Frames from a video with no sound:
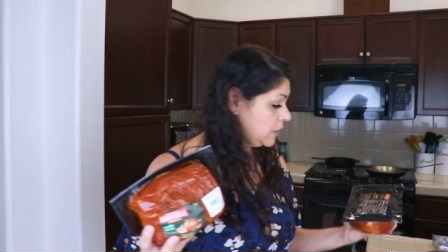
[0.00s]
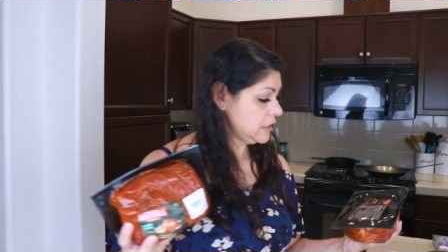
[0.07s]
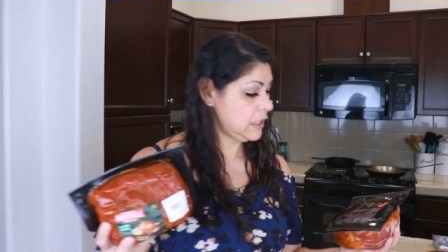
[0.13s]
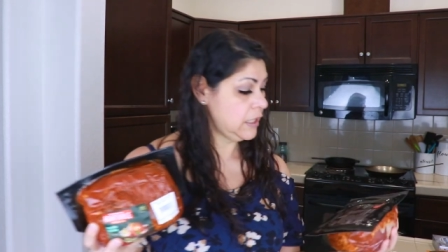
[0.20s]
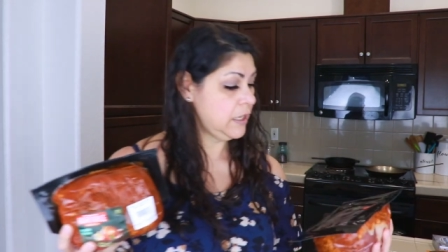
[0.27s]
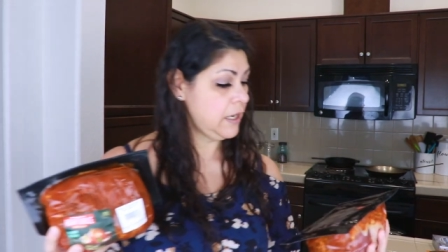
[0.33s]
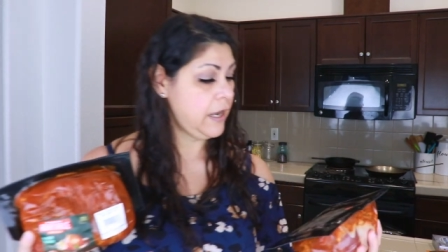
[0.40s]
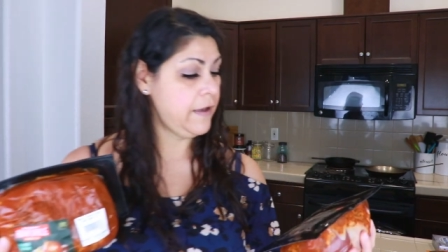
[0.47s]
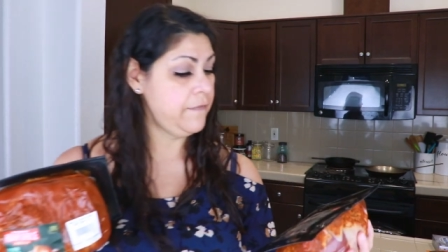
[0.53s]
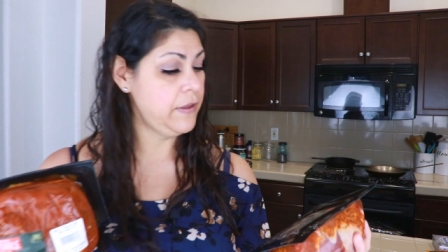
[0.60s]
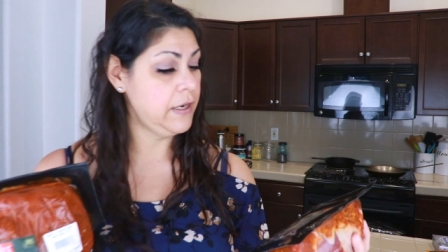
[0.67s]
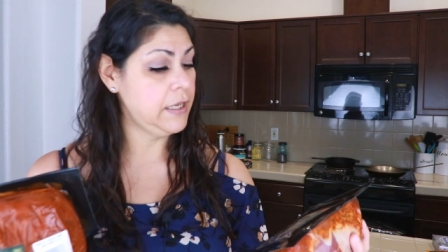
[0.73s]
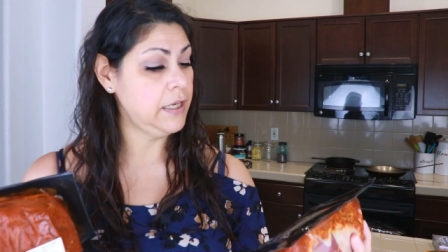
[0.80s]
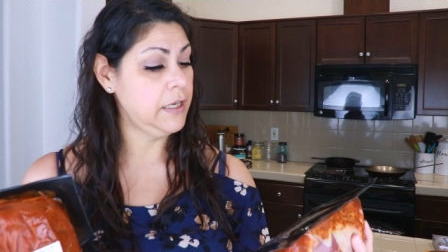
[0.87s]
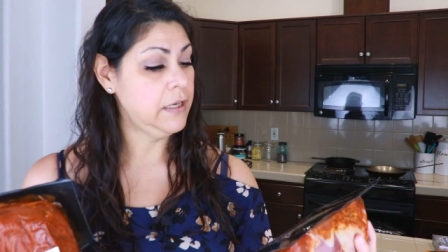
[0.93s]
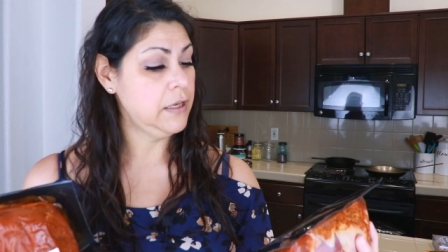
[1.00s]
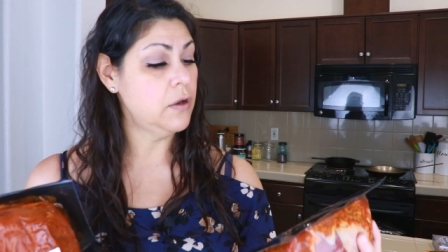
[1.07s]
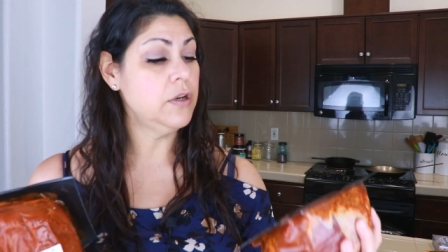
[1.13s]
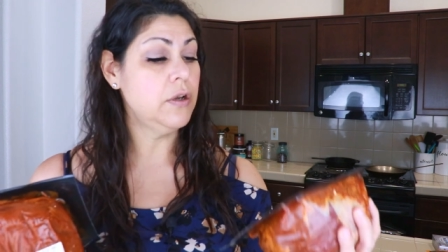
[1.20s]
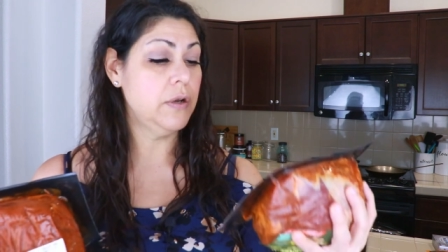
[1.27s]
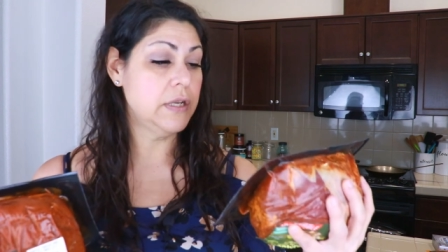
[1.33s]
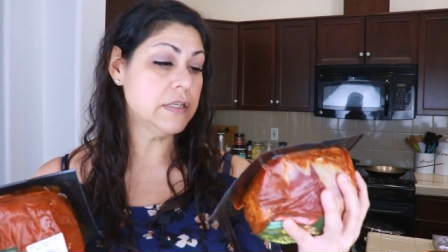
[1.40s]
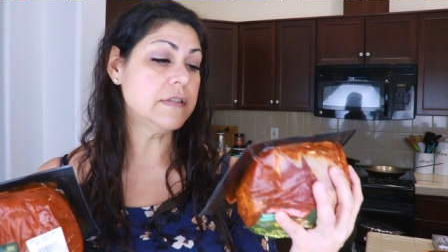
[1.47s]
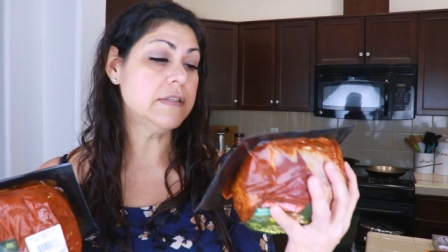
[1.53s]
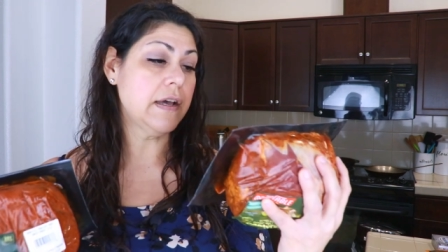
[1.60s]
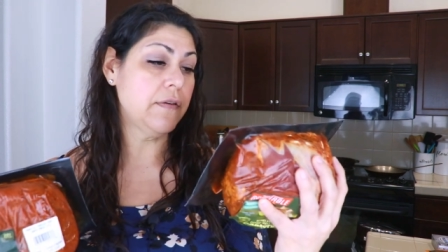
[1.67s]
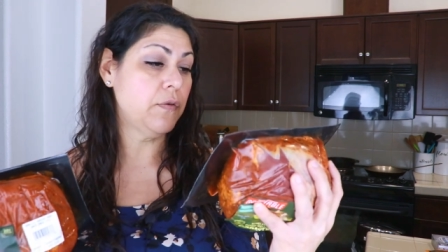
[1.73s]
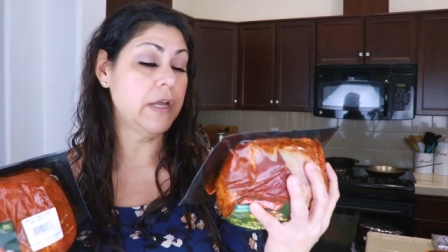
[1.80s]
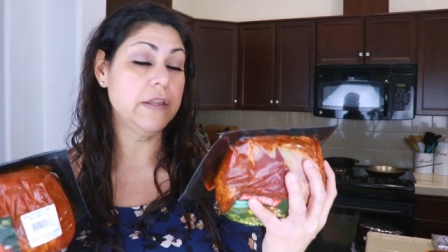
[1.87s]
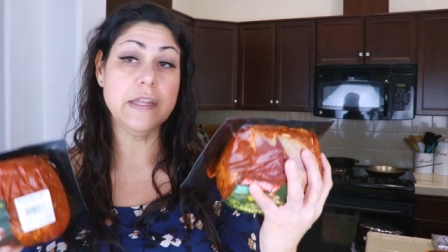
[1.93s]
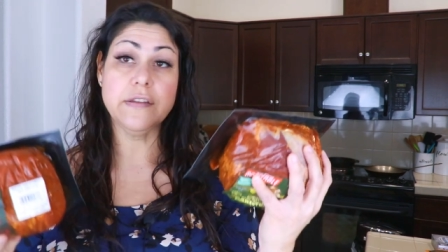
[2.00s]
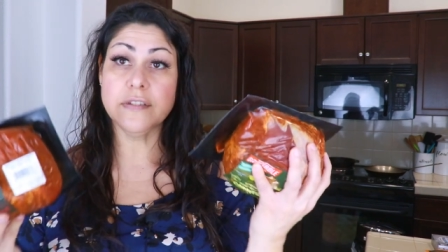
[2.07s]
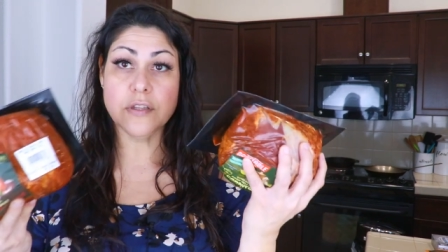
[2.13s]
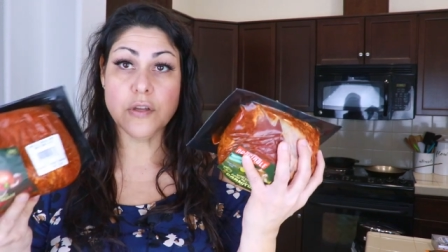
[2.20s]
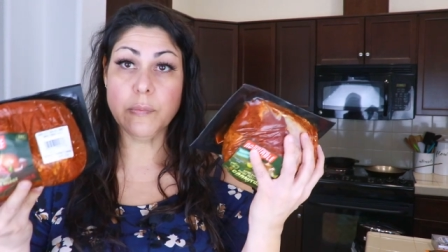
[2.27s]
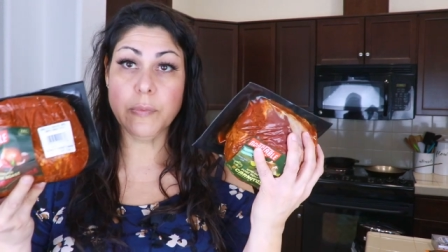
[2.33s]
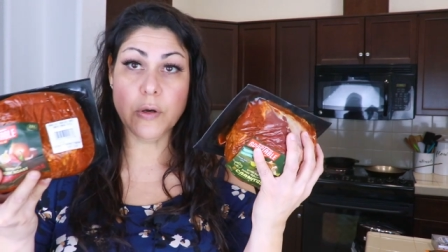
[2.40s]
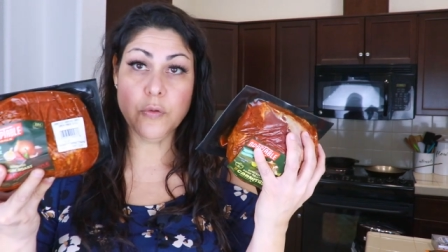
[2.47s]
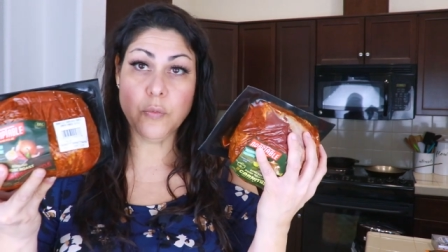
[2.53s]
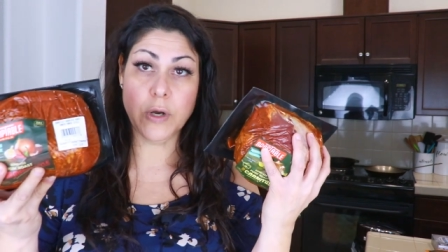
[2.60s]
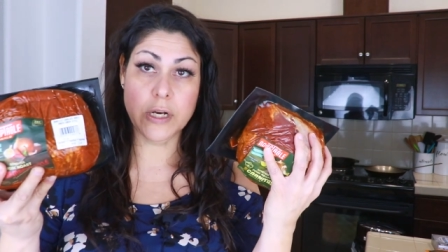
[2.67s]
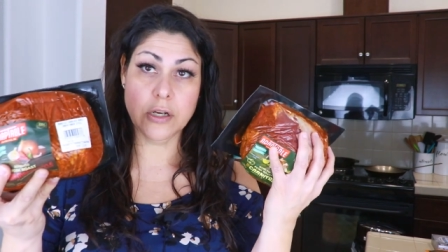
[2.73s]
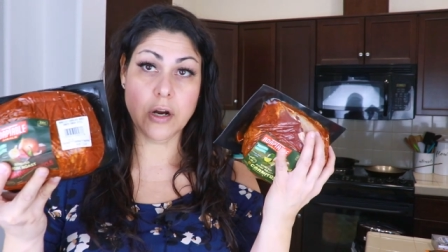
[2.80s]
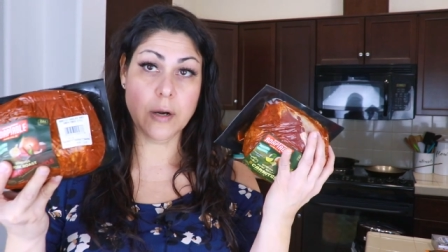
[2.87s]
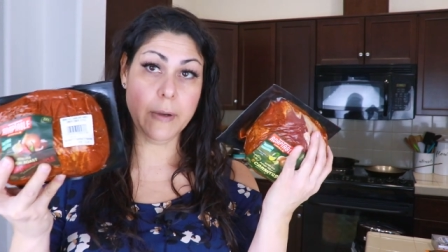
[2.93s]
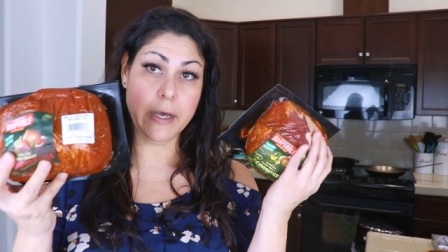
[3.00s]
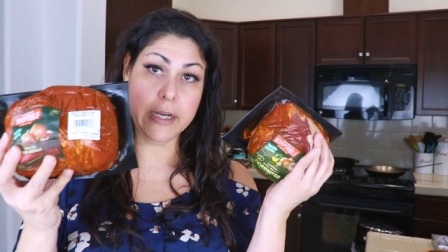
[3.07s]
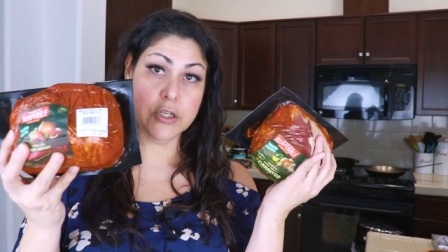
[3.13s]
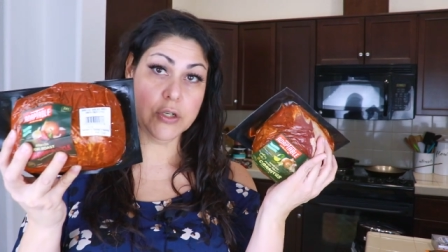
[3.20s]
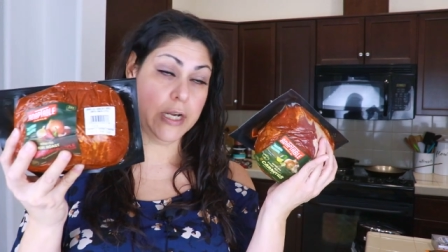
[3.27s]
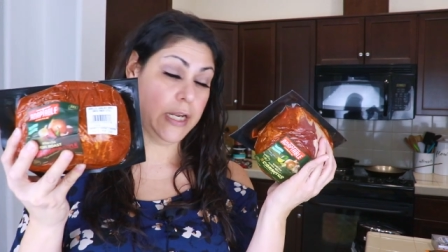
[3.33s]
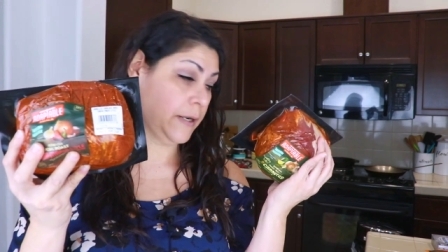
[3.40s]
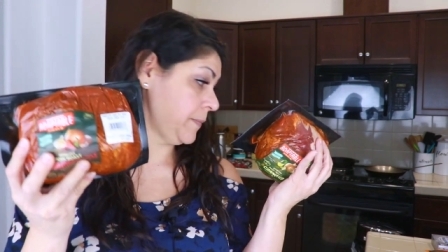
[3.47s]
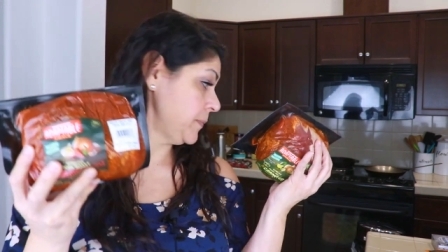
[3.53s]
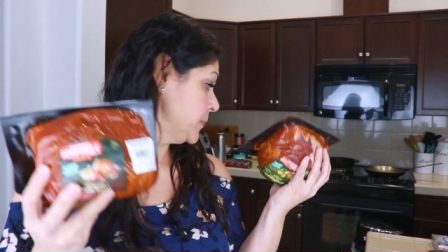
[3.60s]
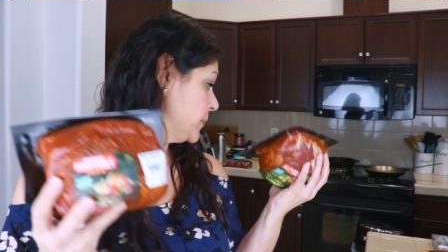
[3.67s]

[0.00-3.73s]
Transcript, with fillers: one didn't have any. Oh no, it does have one. So they're both one carbohydrate.